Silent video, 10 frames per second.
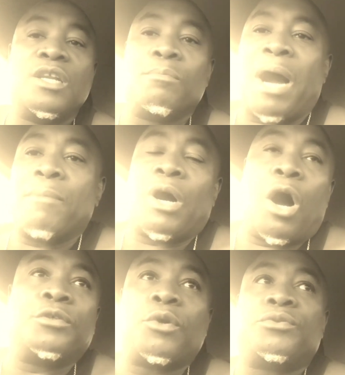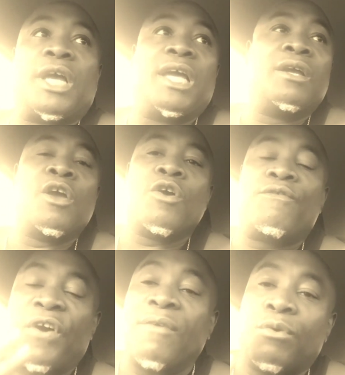The Bible also say,
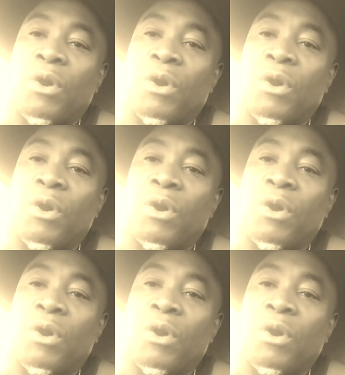faith